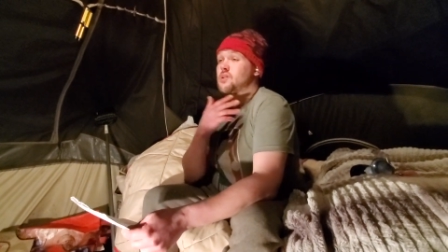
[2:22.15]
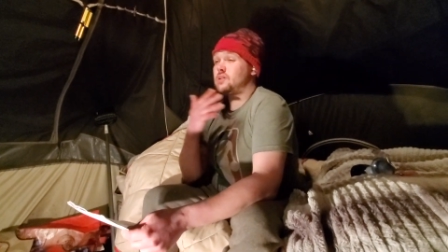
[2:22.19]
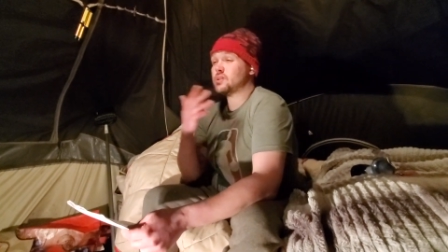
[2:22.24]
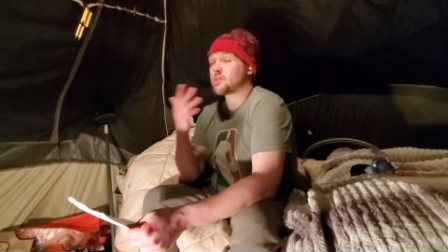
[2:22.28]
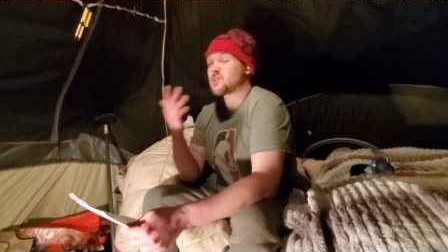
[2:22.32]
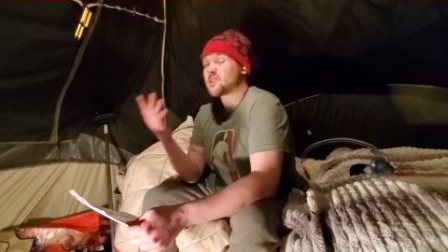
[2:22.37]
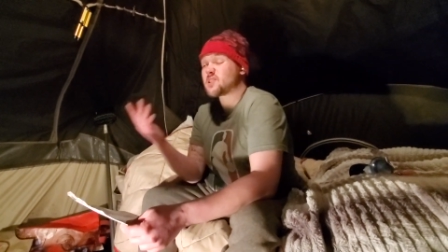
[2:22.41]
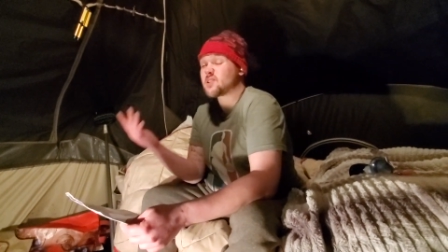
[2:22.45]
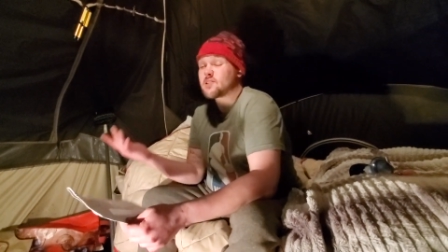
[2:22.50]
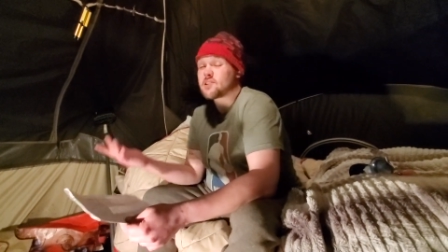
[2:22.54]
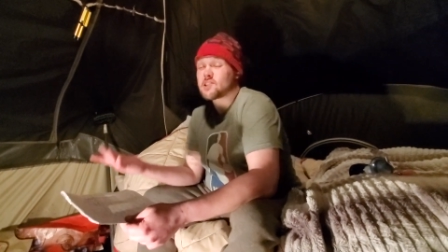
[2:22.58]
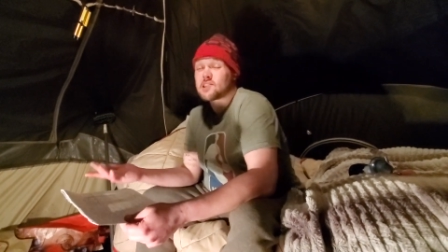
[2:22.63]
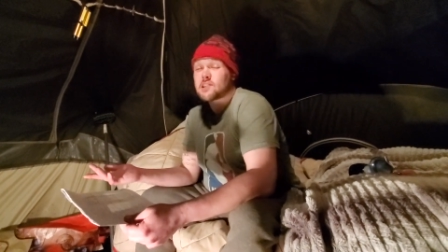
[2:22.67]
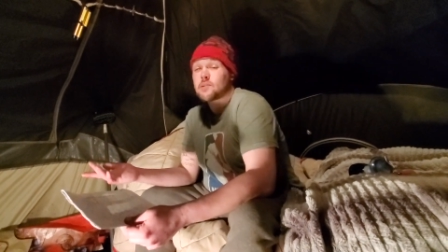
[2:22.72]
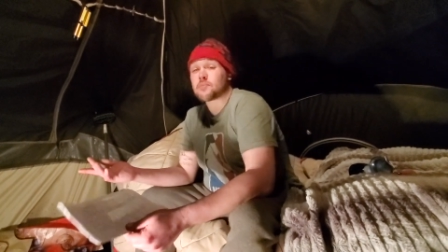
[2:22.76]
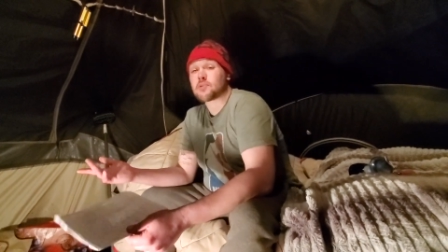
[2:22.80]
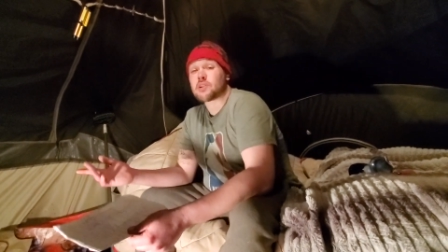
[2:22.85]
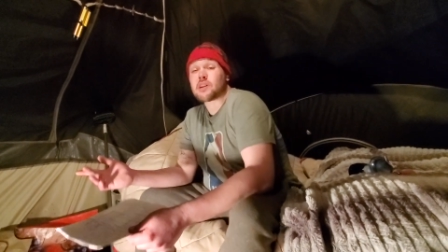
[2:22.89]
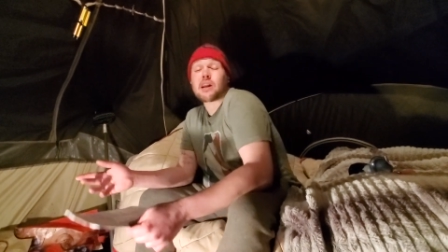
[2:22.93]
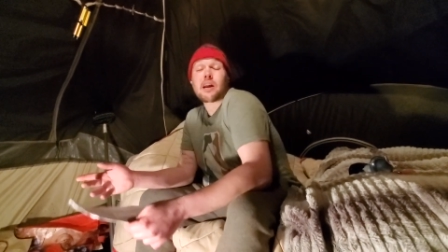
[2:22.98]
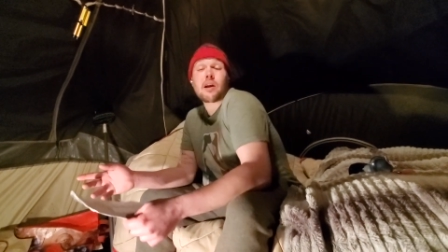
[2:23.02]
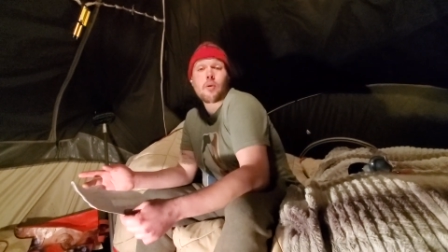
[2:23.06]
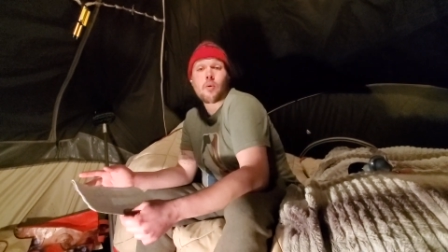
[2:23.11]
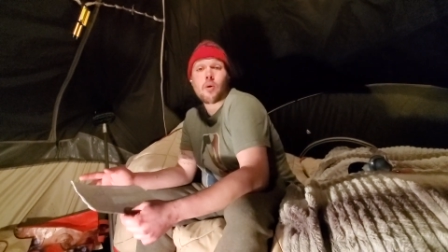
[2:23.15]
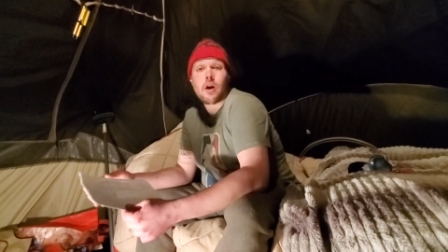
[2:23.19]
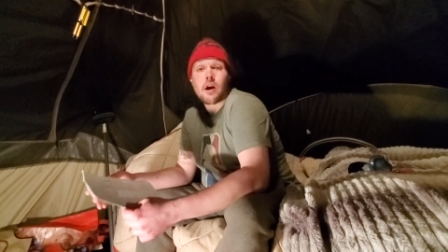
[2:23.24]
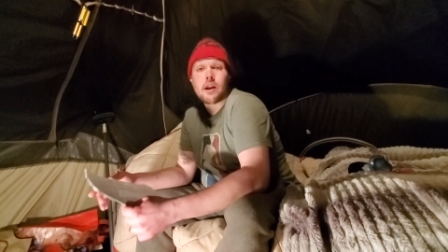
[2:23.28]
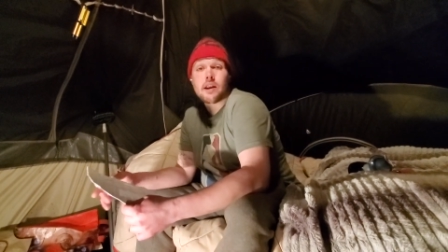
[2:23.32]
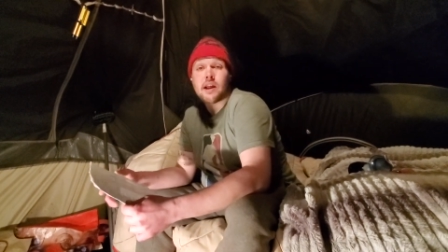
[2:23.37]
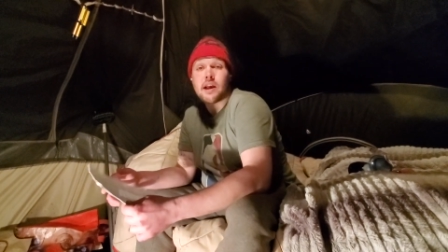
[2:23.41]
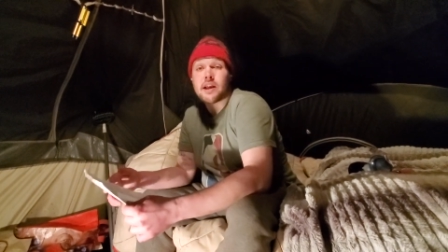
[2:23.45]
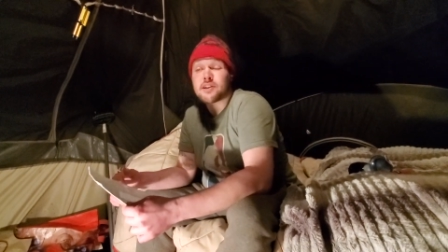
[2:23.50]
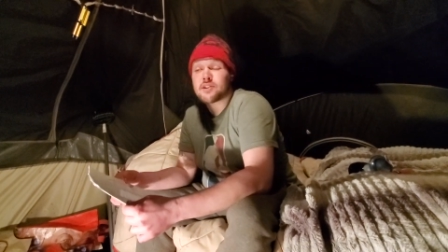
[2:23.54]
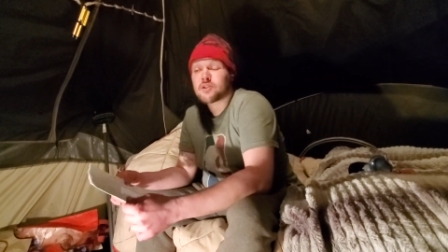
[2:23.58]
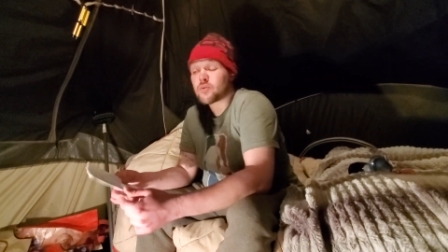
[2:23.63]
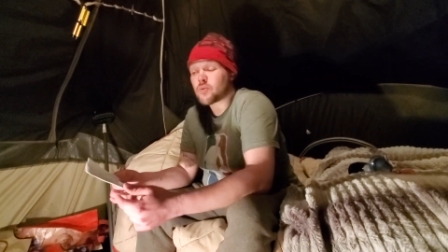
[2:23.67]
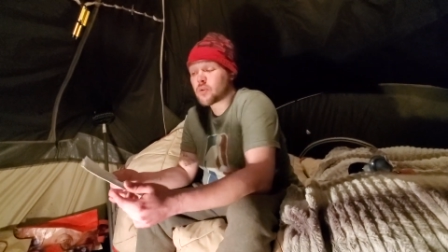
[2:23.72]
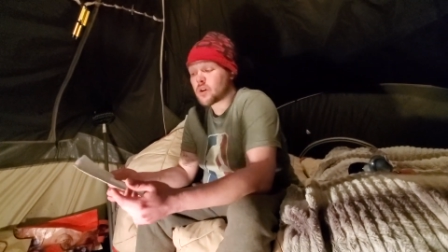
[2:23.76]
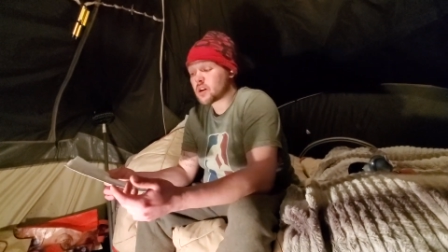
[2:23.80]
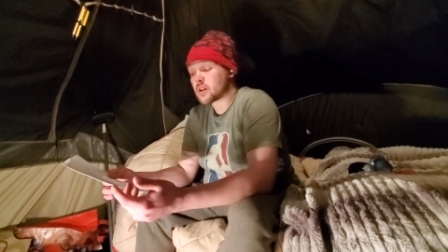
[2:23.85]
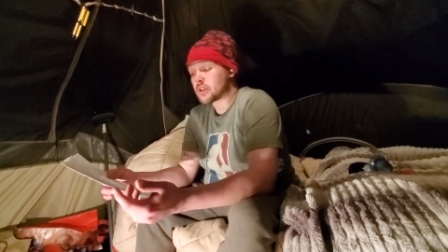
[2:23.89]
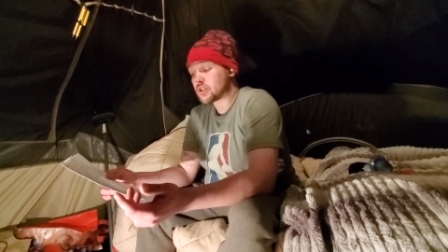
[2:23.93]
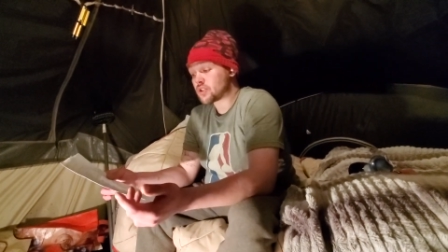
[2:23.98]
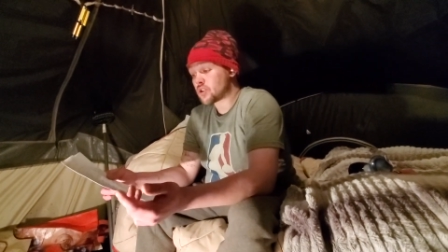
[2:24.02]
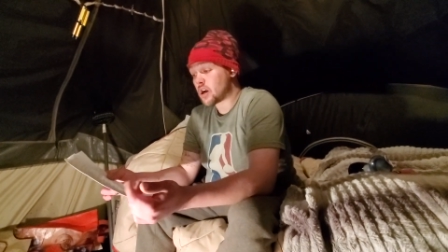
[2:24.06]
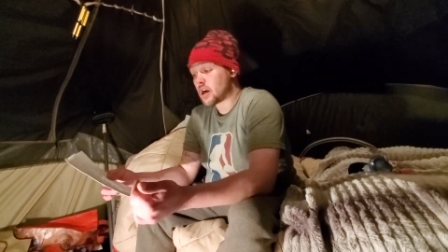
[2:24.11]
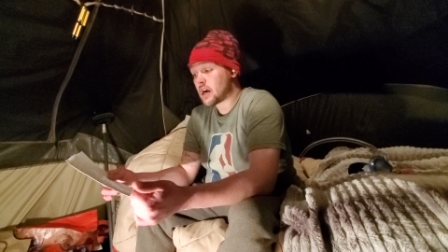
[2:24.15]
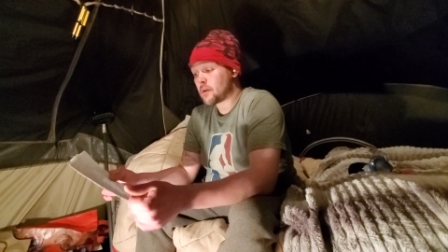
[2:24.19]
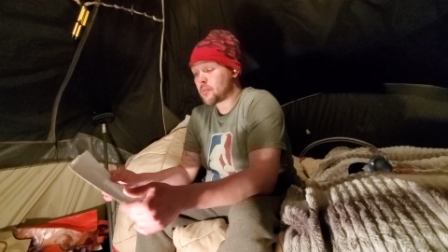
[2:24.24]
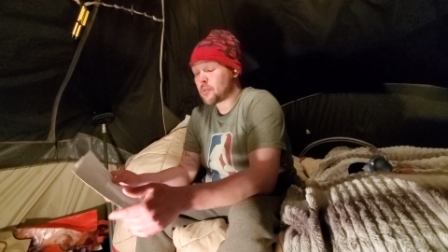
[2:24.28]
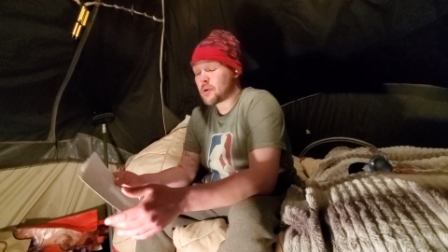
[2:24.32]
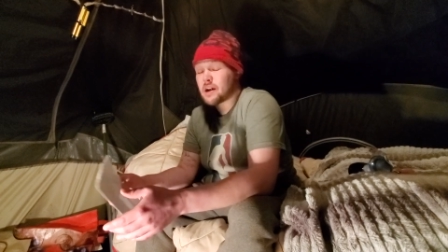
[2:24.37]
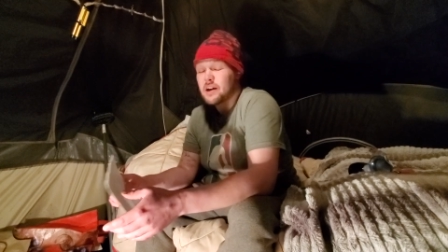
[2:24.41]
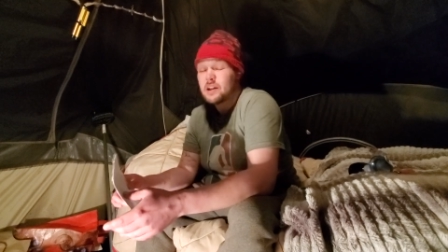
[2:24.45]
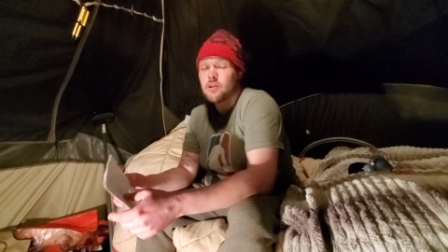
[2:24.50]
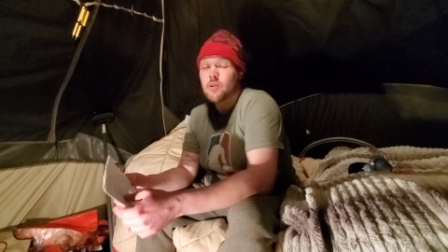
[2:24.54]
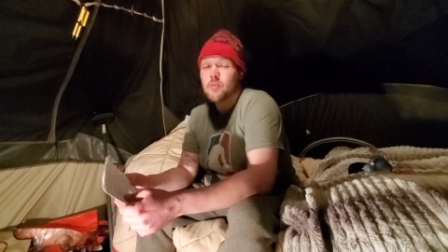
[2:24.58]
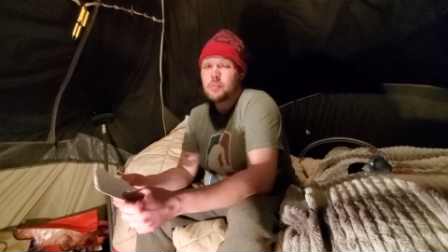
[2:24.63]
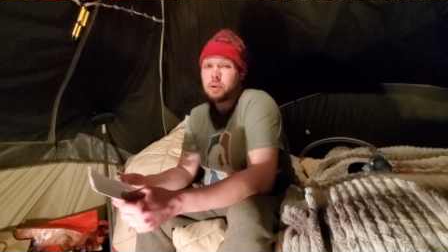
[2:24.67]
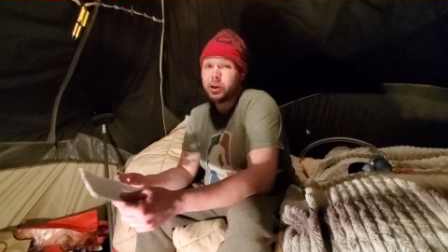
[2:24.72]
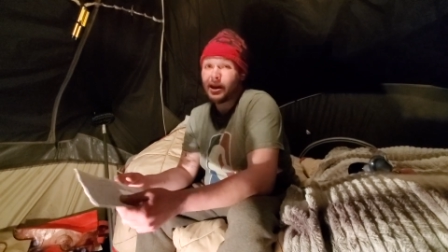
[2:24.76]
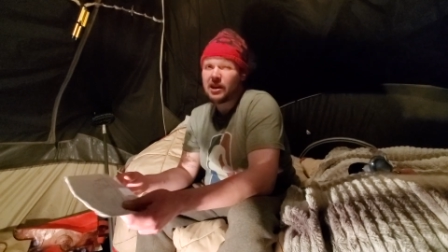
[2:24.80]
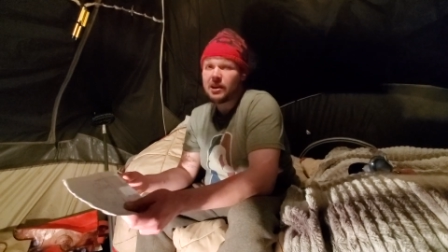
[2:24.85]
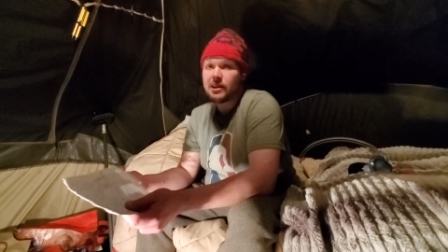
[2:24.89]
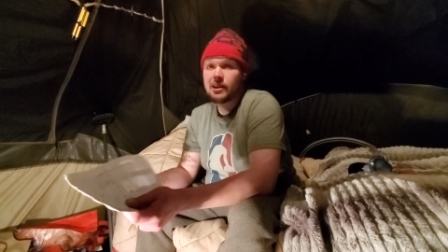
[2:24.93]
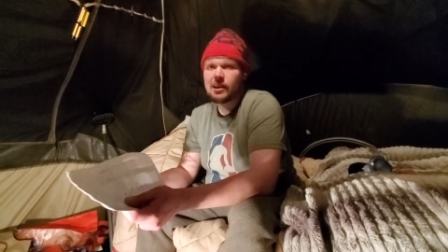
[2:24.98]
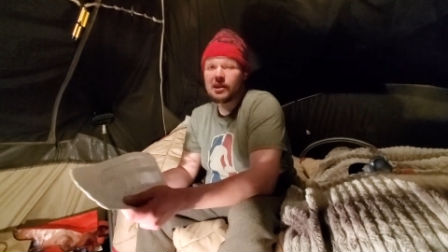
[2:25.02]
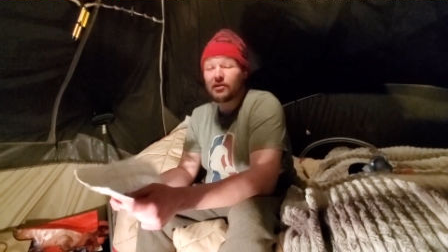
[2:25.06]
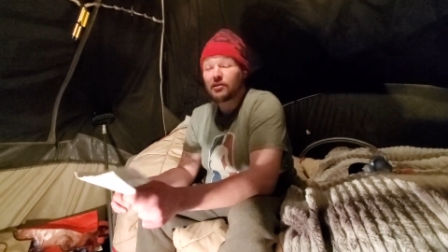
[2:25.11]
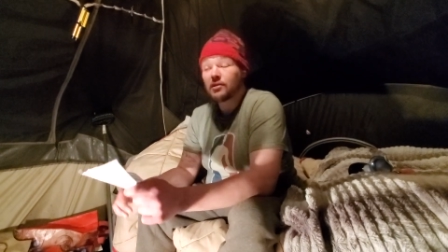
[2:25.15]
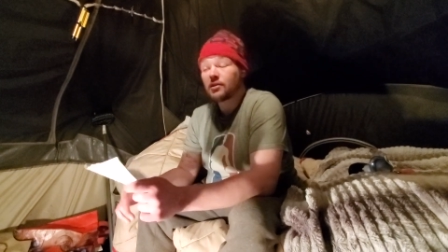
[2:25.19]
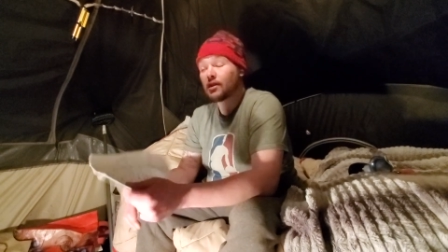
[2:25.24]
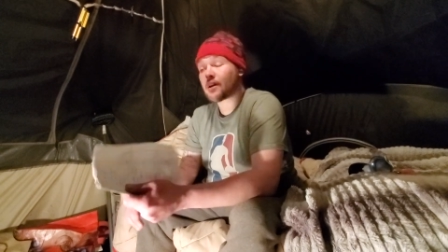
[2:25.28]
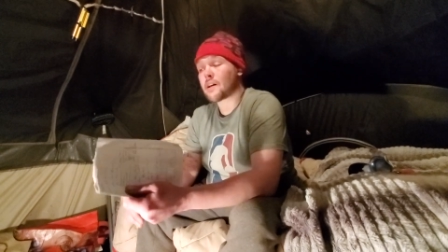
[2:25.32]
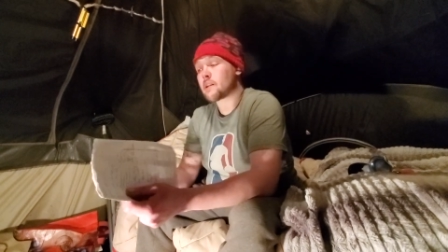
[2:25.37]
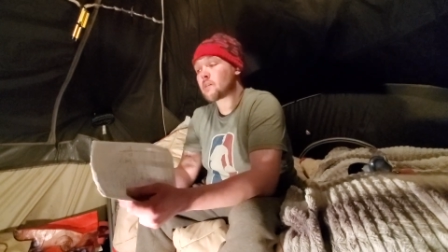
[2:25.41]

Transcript: This isn't something I want. I do work a job. I don't panhandle.